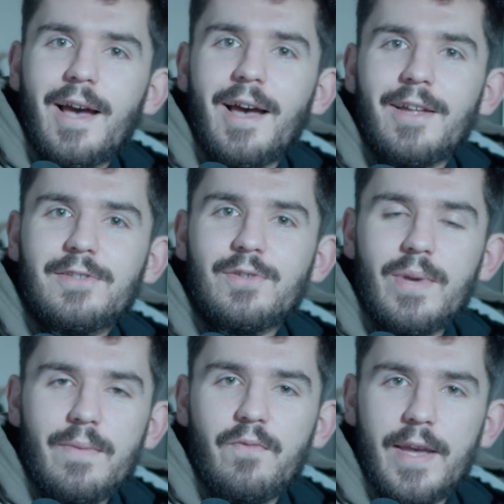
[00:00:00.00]

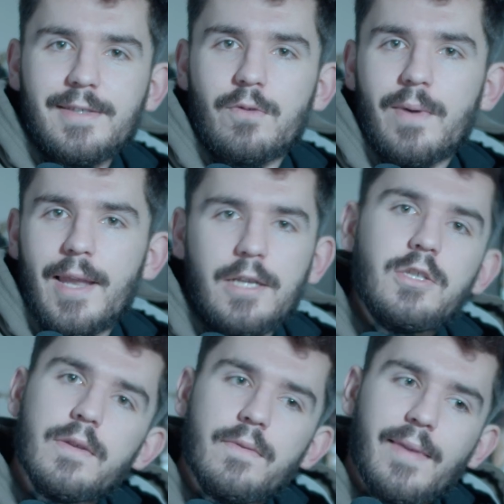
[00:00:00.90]
to investor
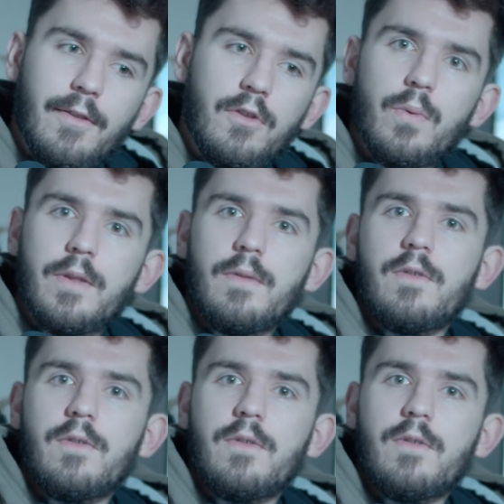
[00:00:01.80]
relations and doing